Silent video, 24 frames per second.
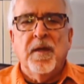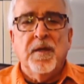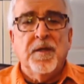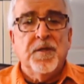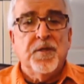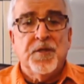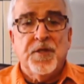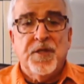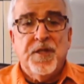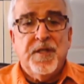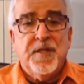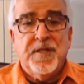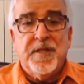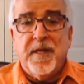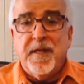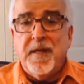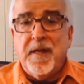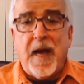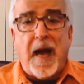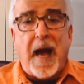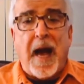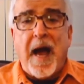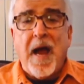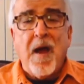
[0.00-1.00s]
She
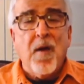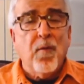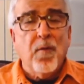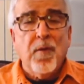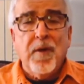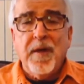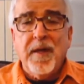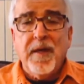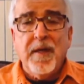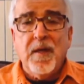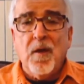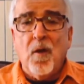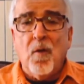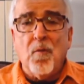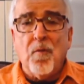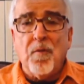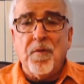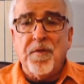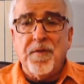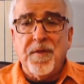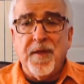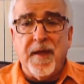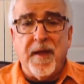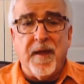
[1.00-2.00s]
said, I really don't
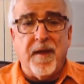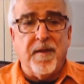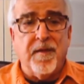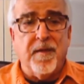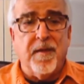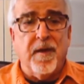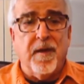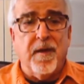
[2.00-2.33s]
think